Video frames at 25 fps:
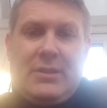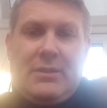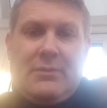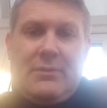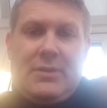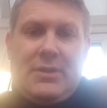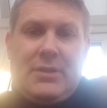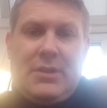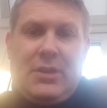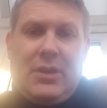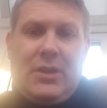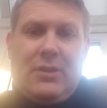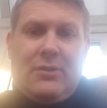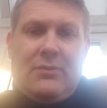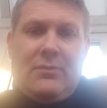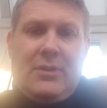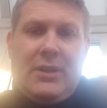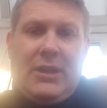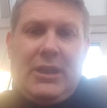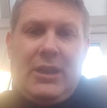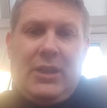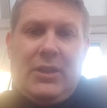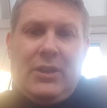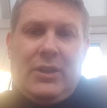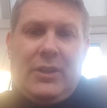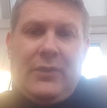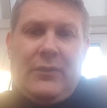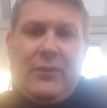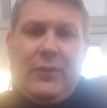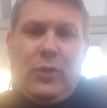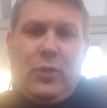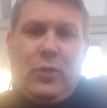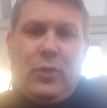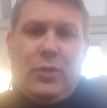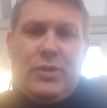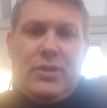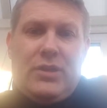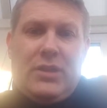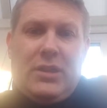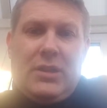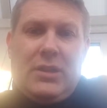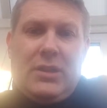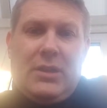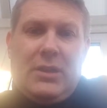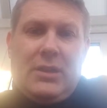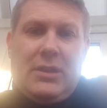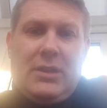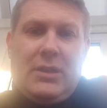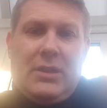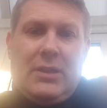I was kind of really looking forward to
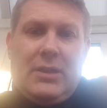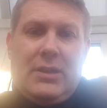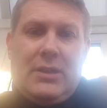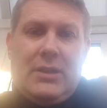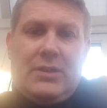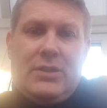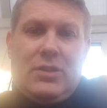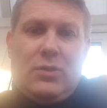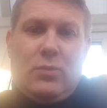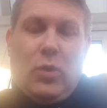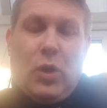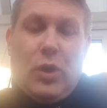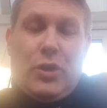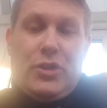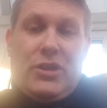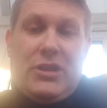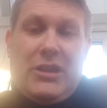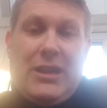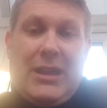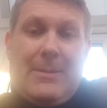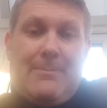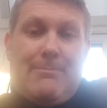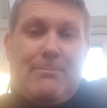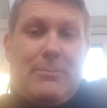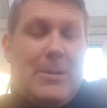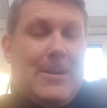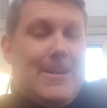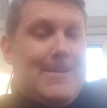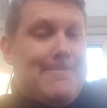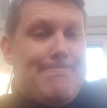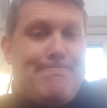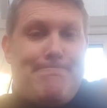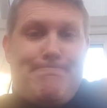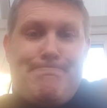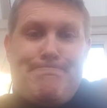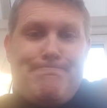watching it, but